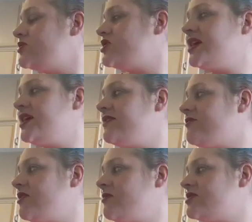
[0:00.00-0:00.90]
Just get it
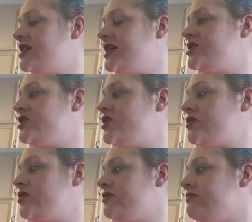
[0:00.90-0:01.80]
from her and take it to your
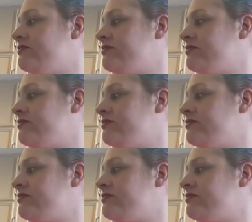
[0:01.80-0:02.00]
room.